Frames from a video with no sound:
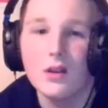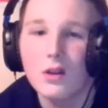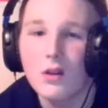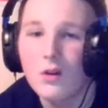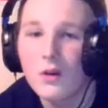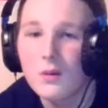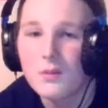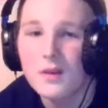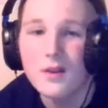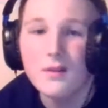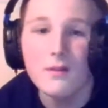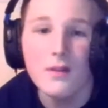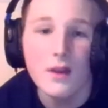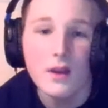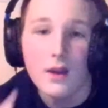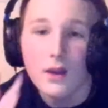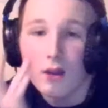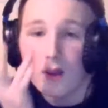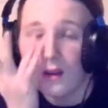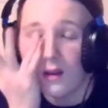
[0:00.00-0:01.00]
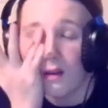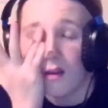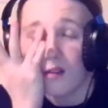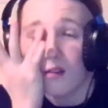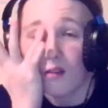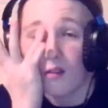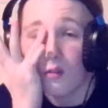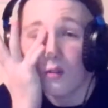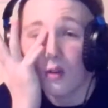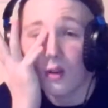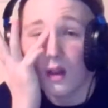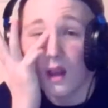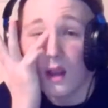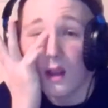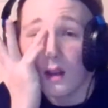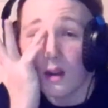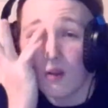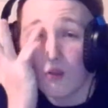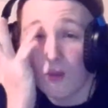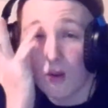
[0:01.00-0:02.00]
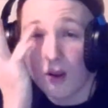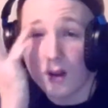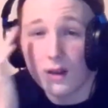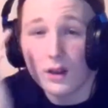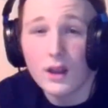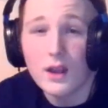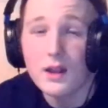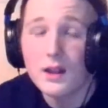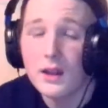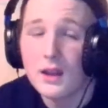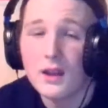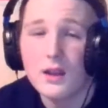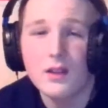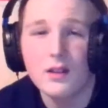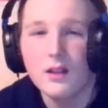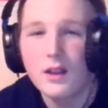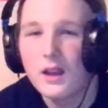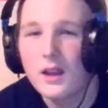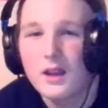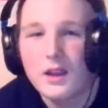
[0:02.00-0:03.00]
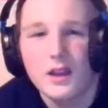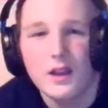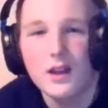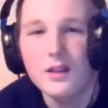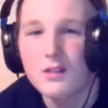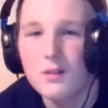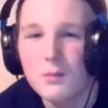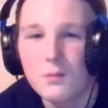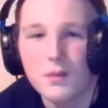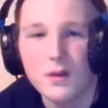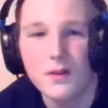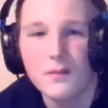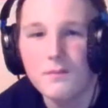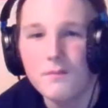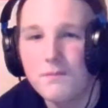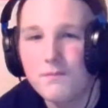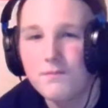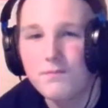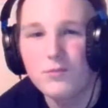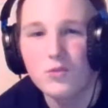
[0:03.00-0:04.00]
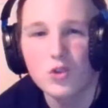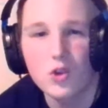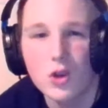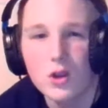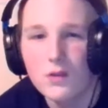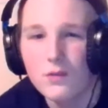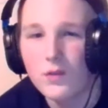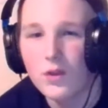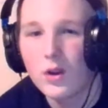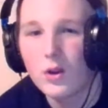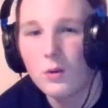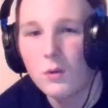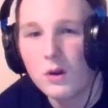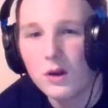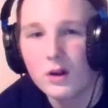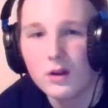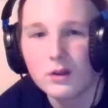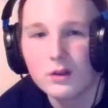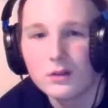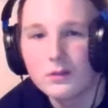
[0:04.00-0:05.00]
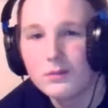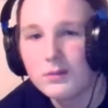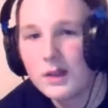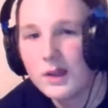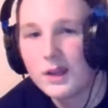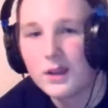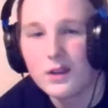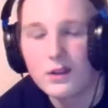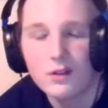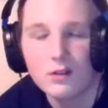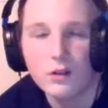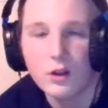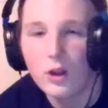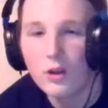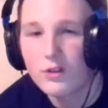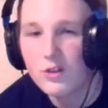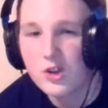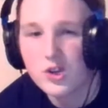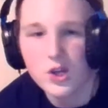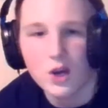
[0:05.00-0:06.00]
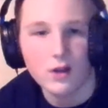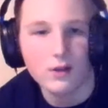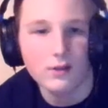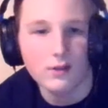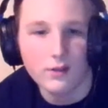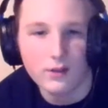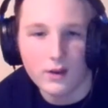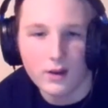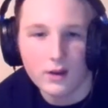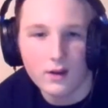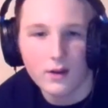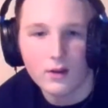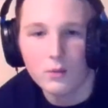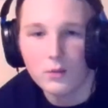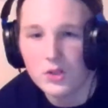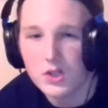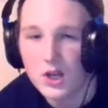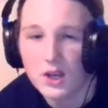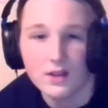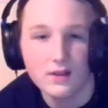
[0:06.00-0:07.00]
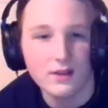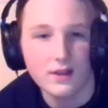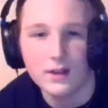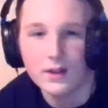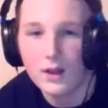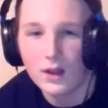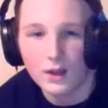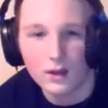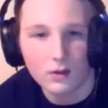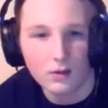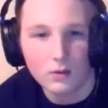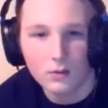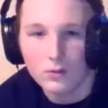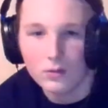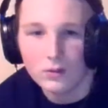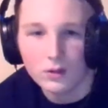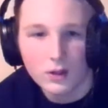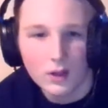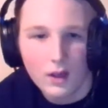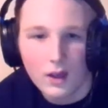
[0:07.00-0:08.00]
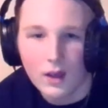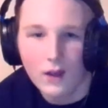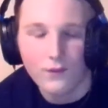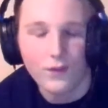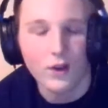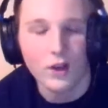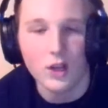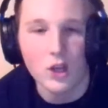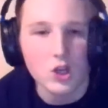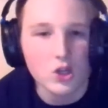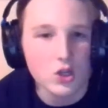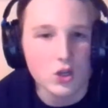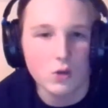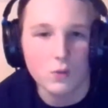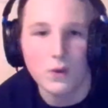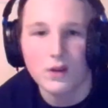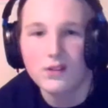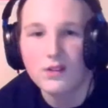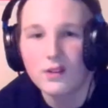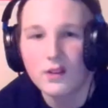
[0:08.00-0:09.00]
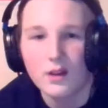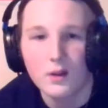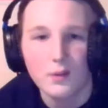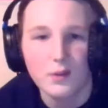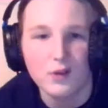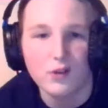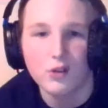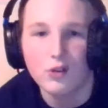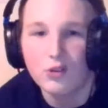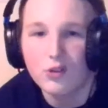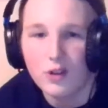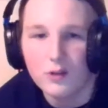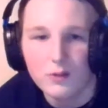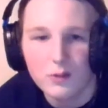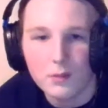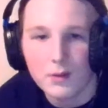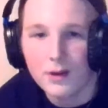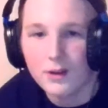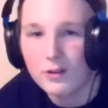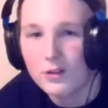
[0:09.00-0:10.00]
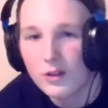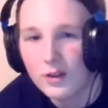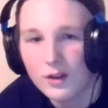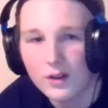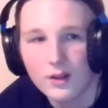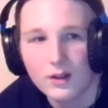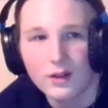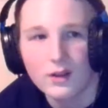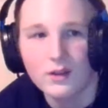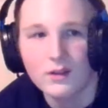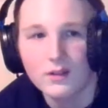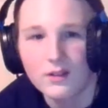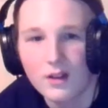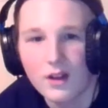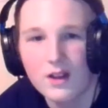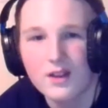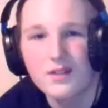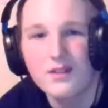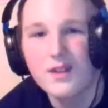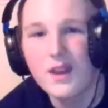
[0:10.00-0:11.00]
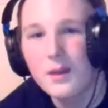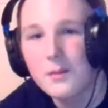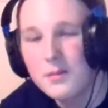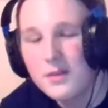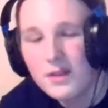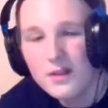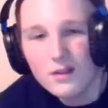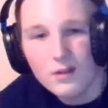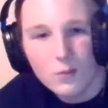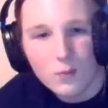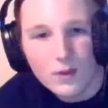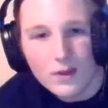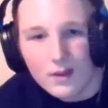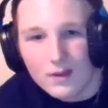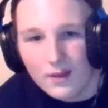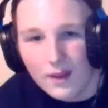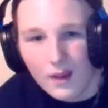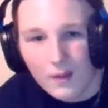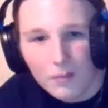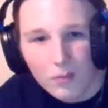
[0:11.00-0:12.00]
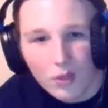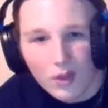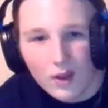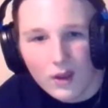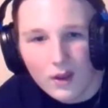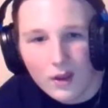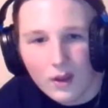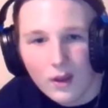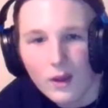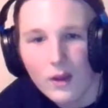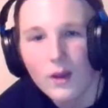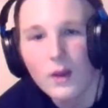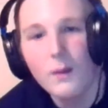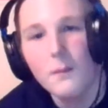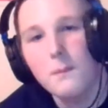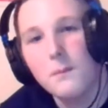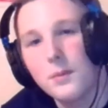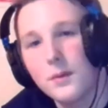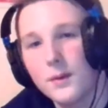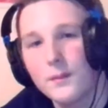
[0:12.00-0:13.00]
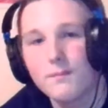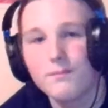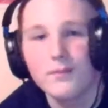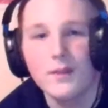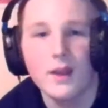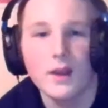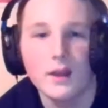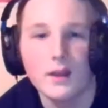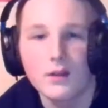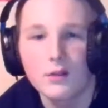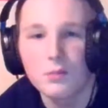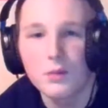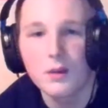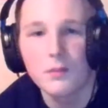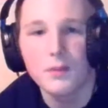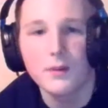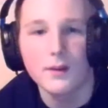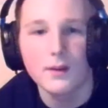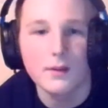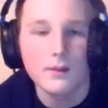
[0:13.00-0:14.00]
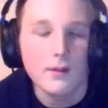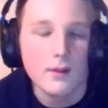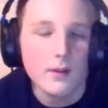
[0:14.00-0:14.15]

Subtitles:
I mean, because lately, like, he hasn't been treated very well. Like, he's lost to John Cena, which I did like at all. I feel like he should have went to the Elimination Chamber match and at least attempted to win the damn thing. But hey, that's my opinion.